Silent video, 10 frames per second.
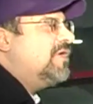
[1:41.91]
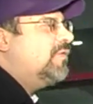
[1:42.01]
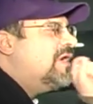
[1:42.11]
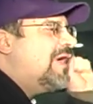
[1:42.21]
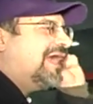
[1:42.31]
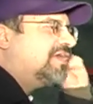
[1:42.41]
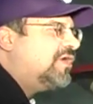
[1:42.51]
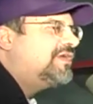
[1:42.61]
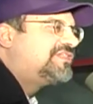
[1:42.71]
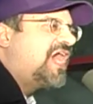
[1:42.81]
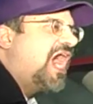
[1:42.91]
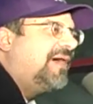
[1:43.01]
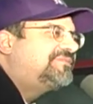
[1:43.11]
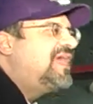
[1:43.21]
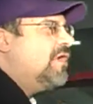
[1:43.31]
We want good
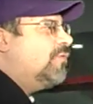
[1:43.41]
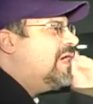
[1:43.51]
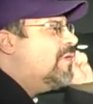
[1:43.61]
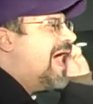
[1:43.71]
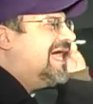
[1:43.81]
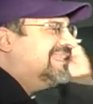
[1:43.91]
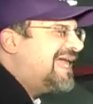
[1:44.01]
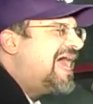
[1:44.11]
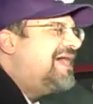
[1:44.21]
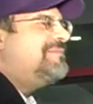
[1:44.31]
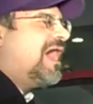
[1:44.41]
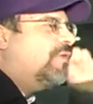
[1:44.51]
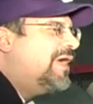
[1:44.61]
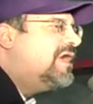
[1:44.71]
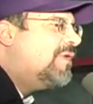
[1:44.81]
jobs. We want them,
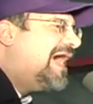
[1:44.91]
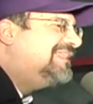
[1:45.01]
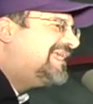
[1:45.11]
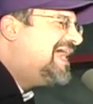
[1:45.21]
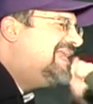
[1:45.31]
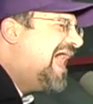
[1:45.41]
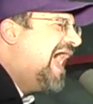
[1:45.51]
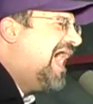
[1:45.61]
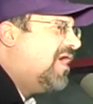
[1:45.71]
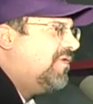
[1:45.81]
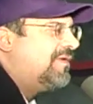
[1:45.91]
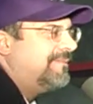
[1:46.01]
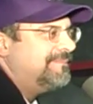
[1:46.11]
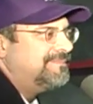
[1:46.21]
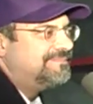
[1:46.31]
and we want them now.